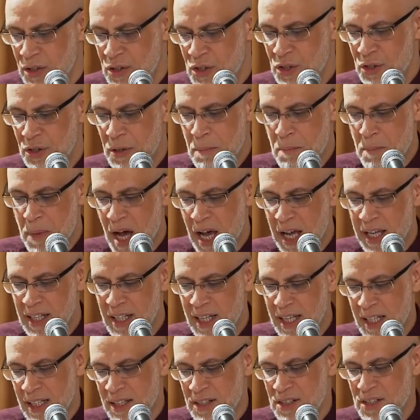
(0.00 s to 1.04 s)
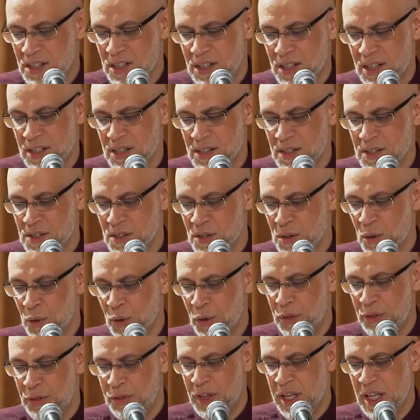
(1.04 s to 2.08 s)
to the minor incidents
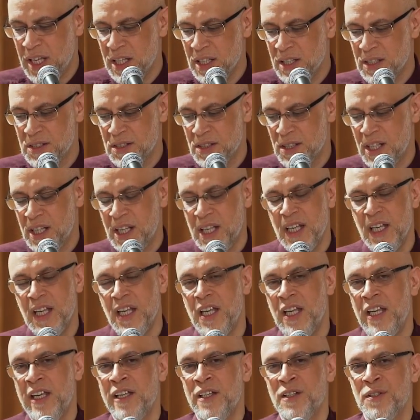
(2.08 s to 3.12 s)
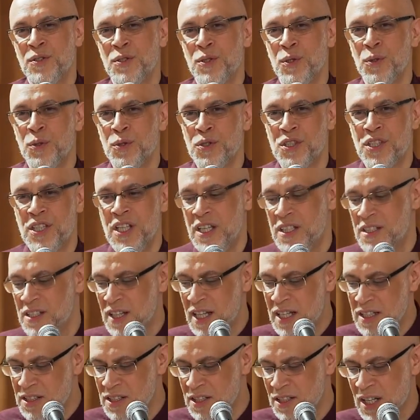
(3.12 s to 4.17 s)
or things that he hears or sees.
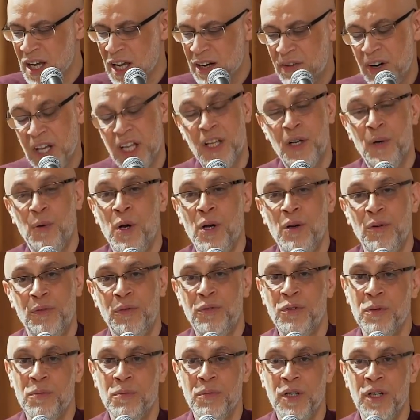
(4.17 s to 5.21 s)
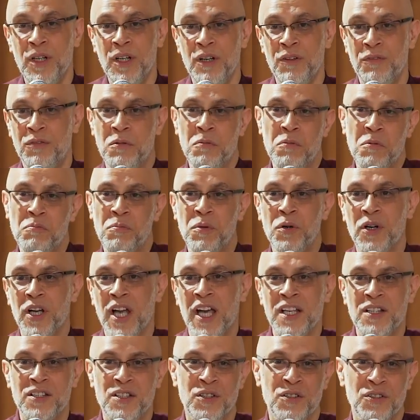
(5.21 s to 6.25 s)
And that's a direct quote from a book
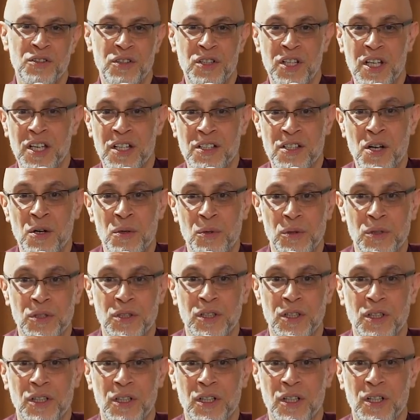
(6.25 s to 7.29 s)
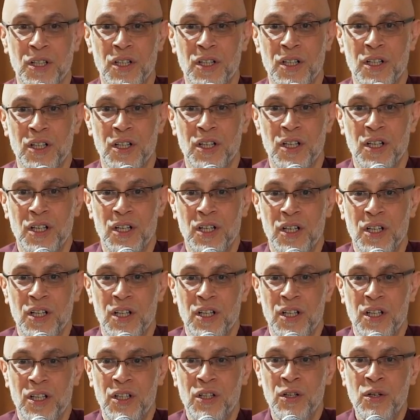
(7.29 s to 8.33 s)
800 years old.
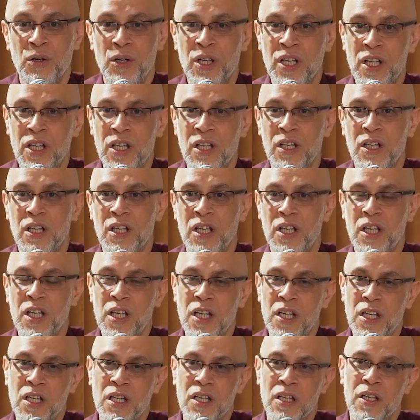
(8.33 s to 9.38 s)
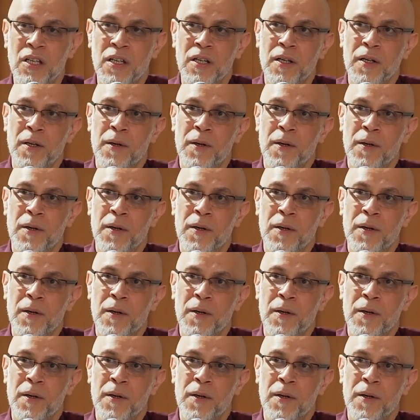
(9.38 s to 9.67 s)
You know, he